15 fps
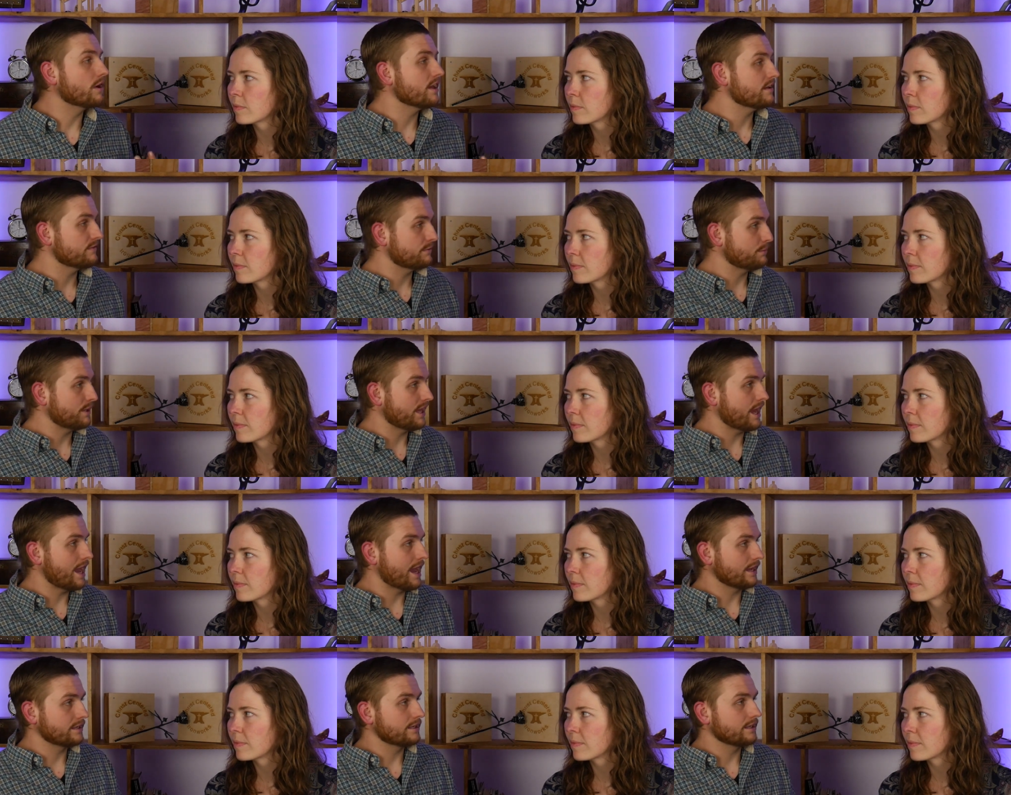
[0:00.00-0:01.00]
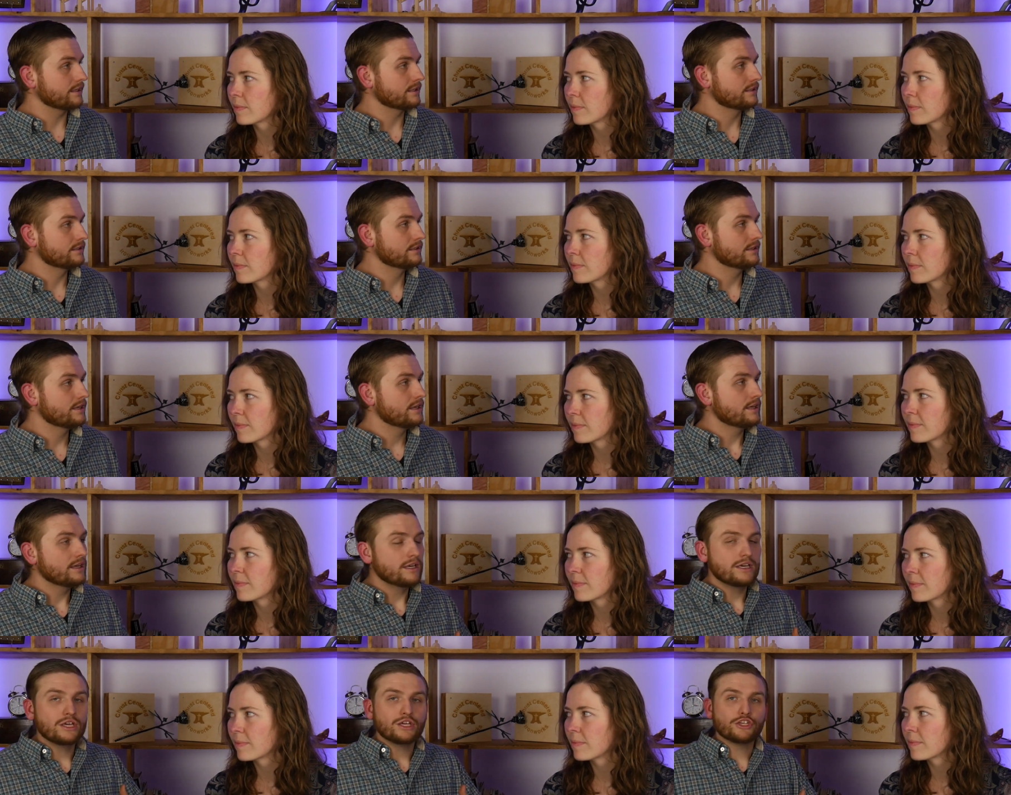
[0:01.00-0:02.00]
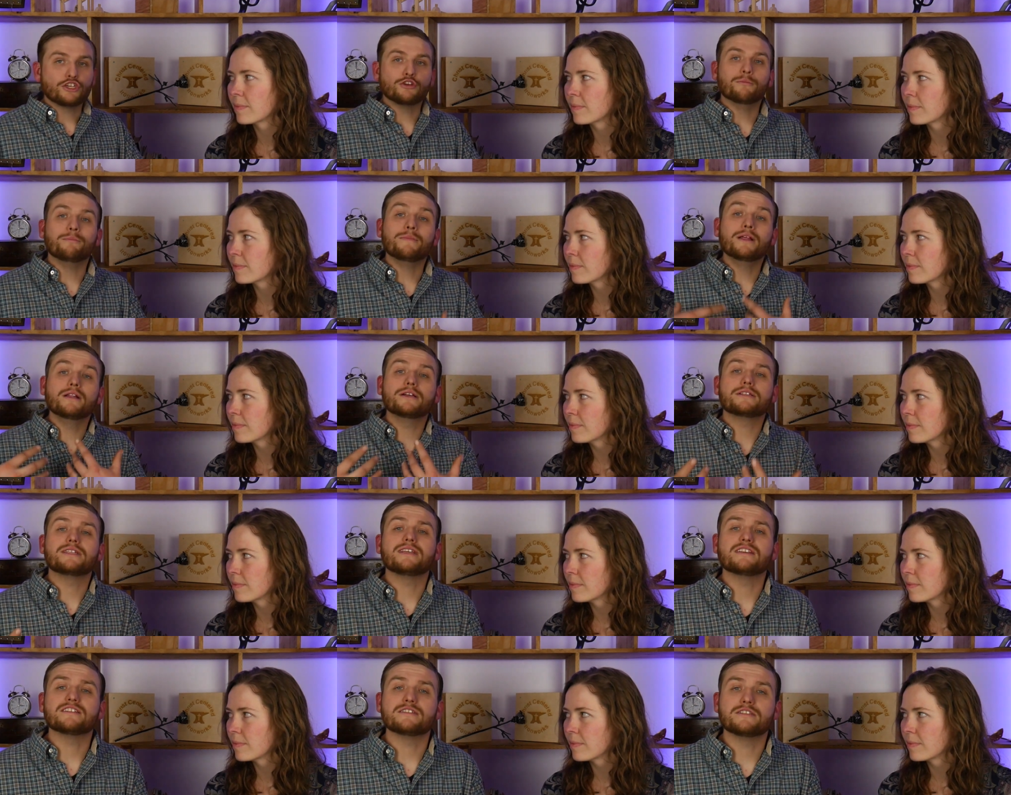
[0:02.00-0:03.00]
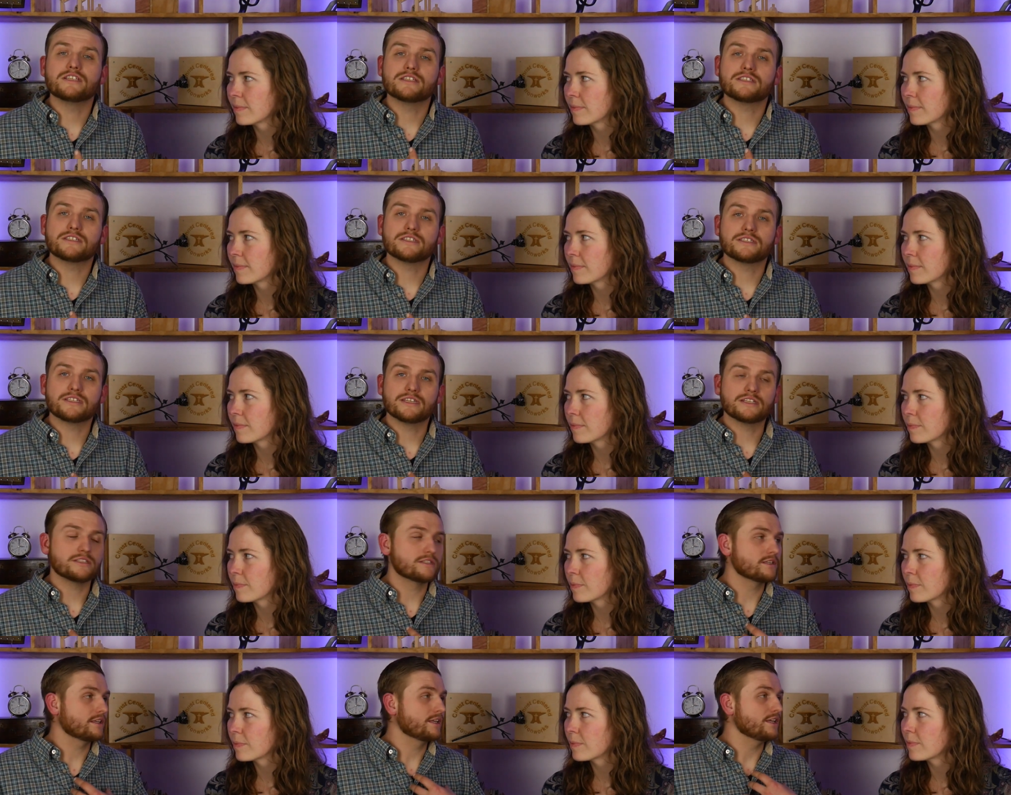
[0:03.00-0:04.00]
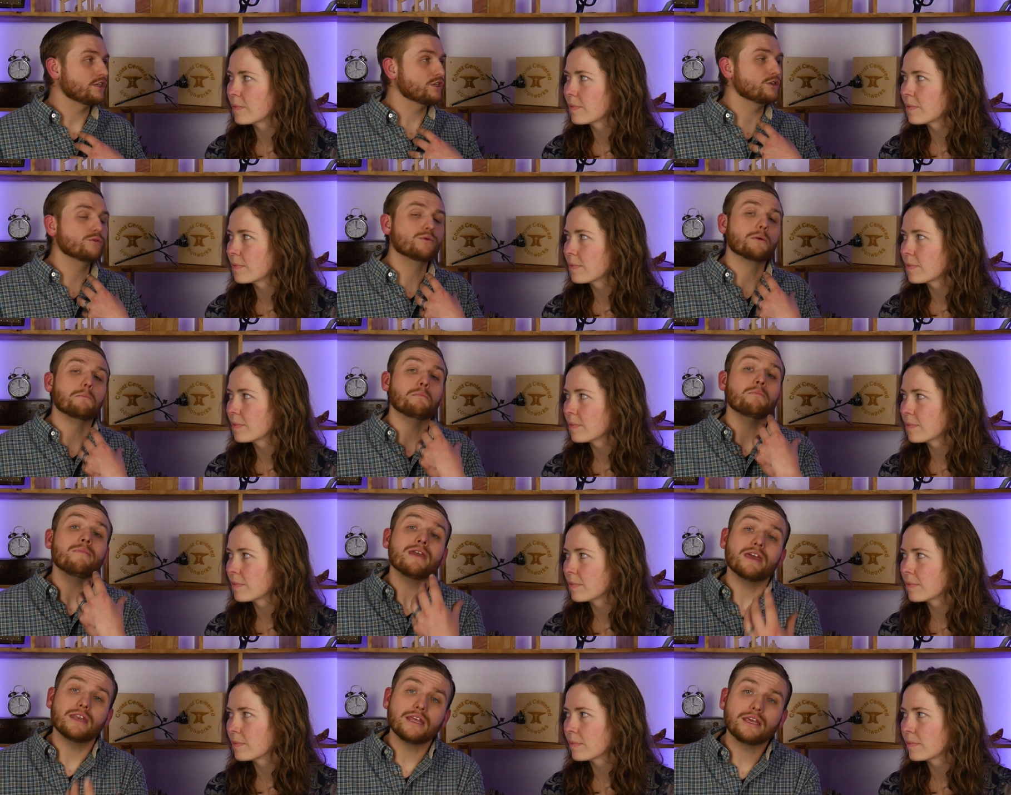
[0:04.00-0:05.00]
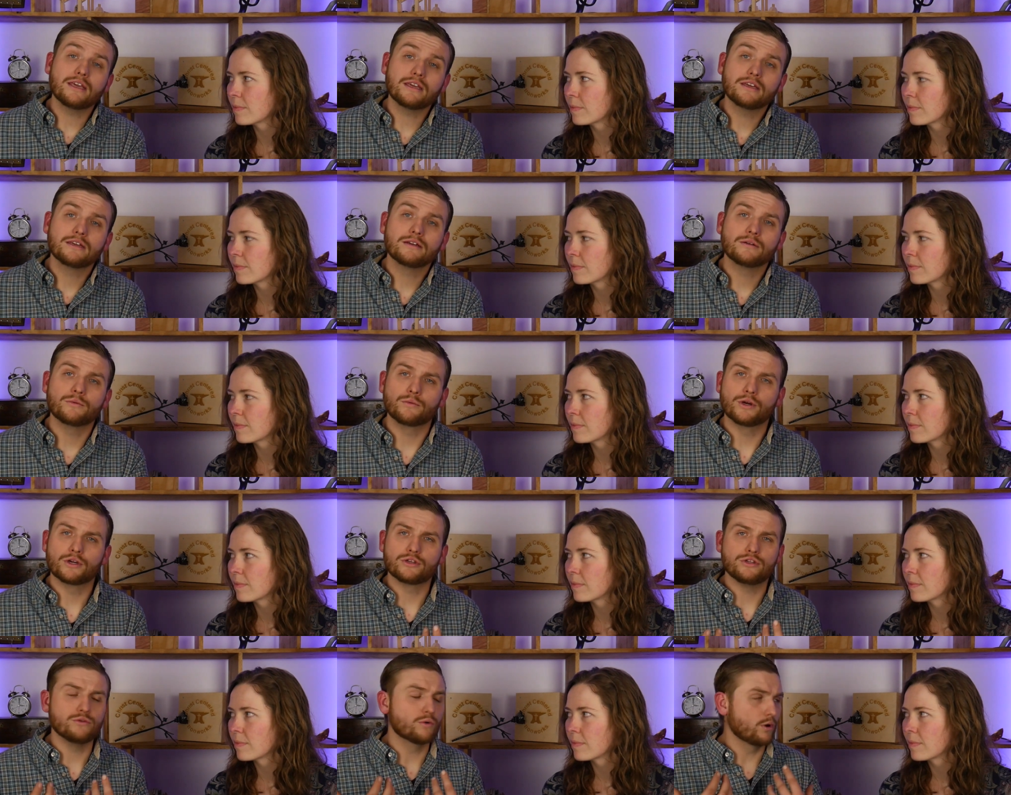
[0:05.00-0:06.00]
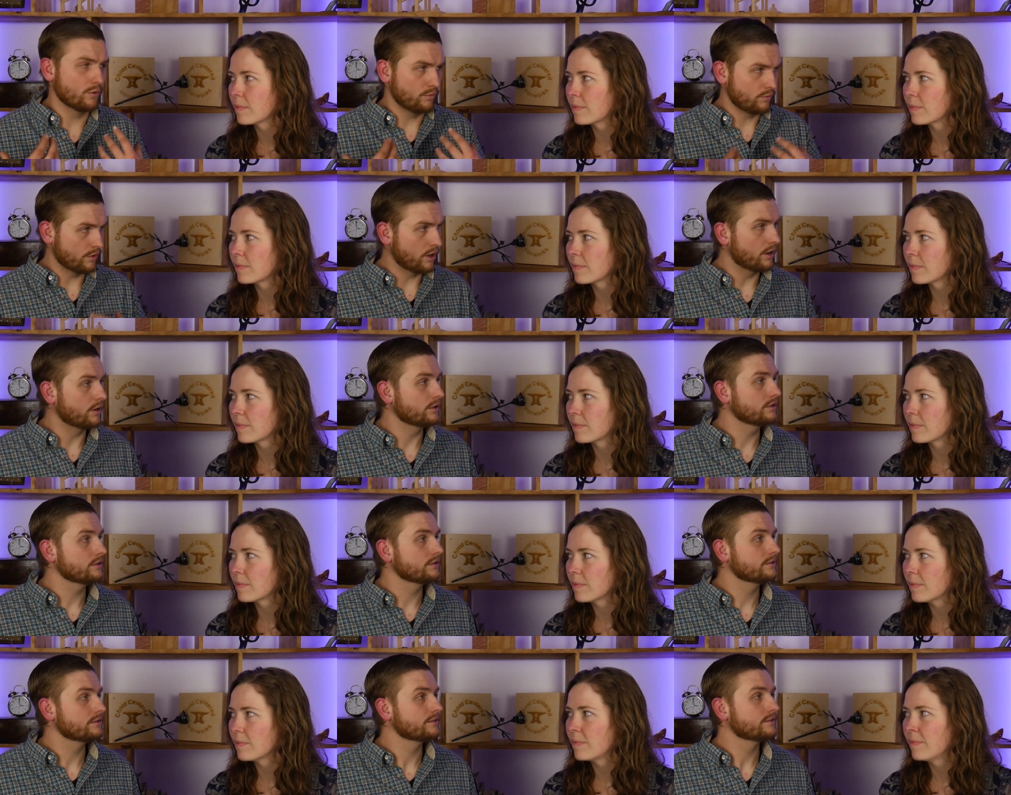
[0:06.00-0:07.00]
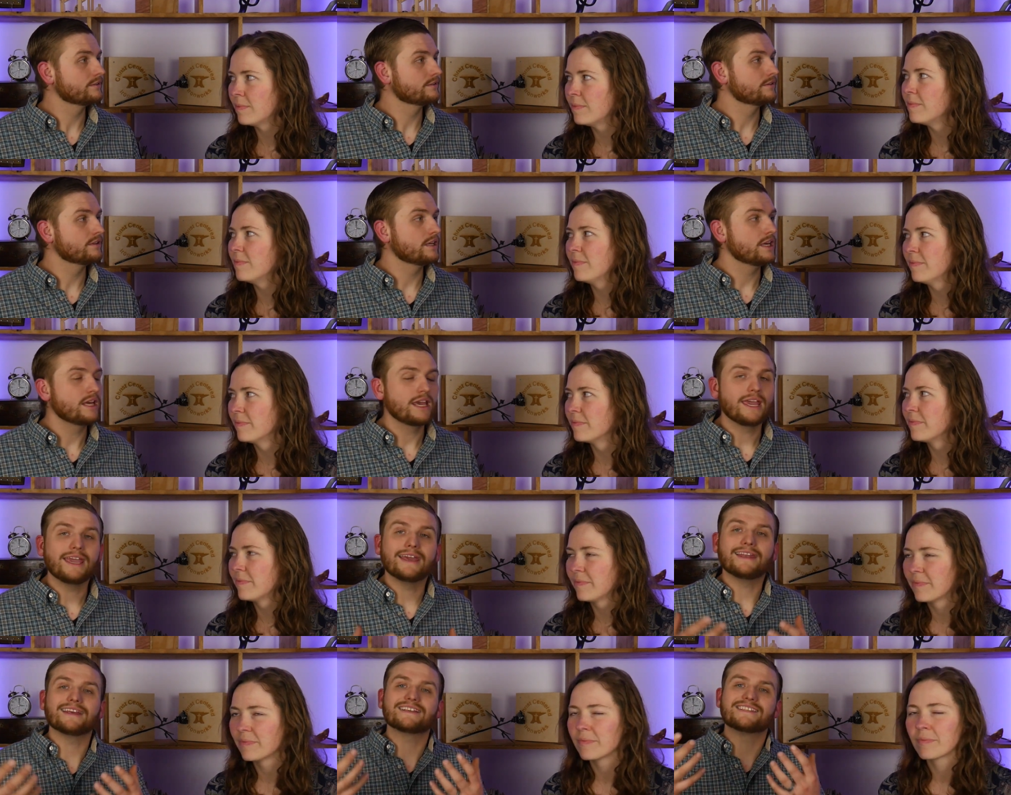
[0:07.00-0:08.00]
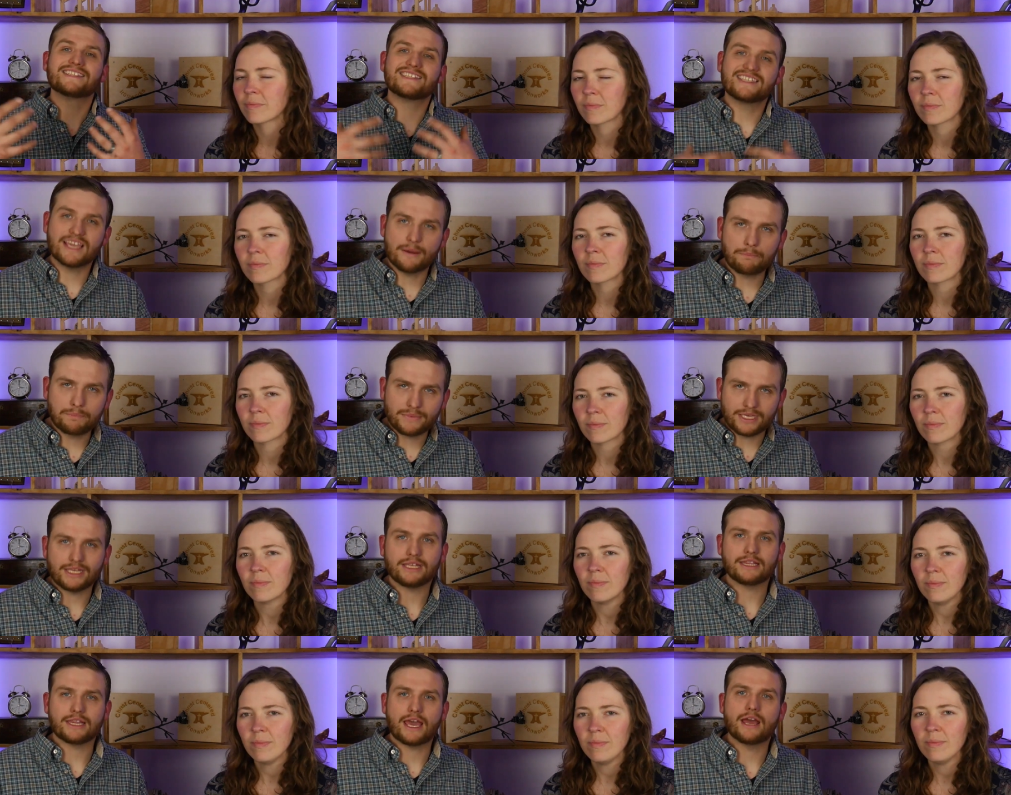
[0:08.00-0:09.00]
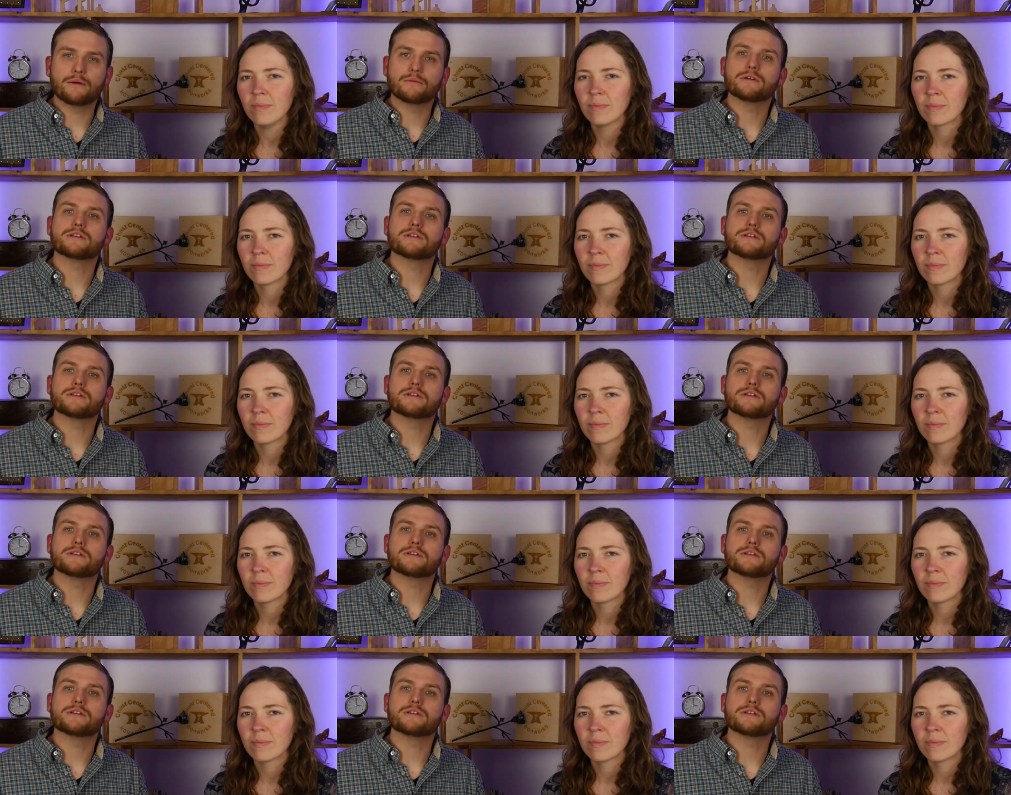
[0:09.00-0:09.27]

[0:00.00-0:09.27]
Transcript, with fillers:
Speaker 1: way of me acting. Humility is just essentially you admitting where you are wrong, mm-hmm. and accepting that